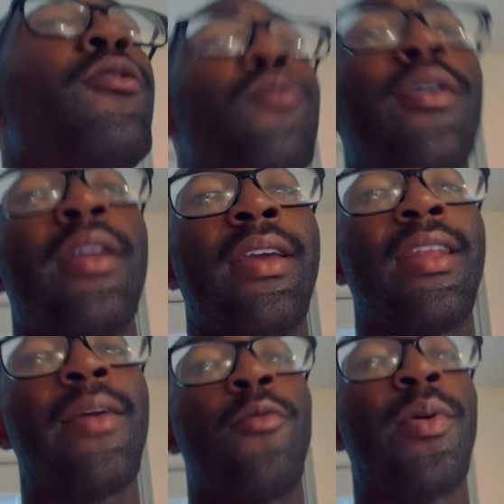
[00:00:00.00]
want to
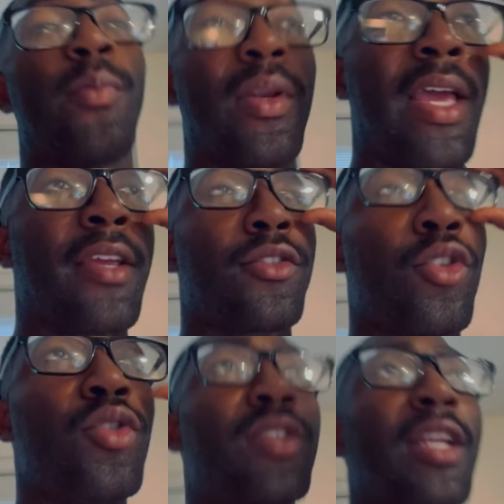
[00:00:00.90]
enable people like, so
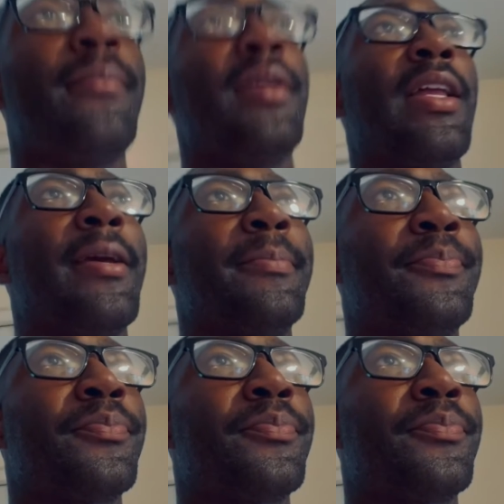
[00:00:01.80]
you telling me like,